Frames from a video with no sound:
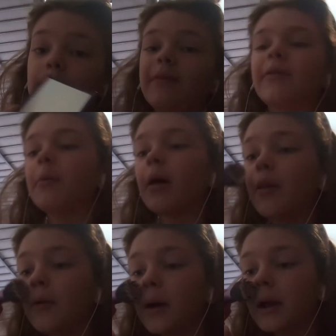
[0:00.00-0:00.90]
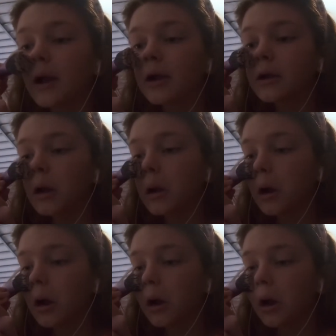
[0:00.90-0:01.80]
mirror, by the way. I don't
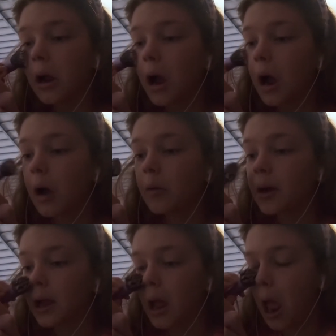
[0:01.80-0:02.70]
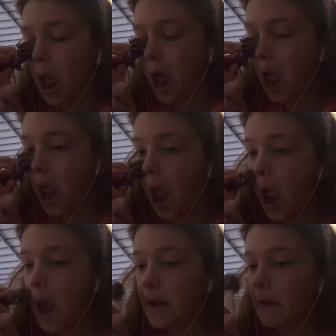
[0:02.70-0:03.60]
when I get
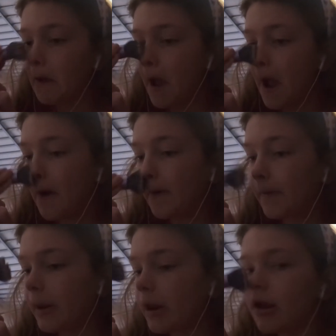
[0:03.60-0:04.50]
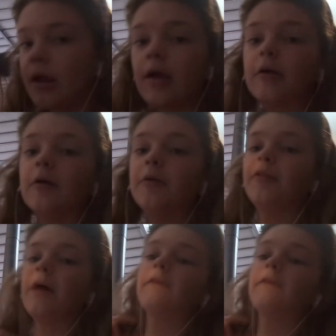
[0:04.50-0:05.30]
a new house, because that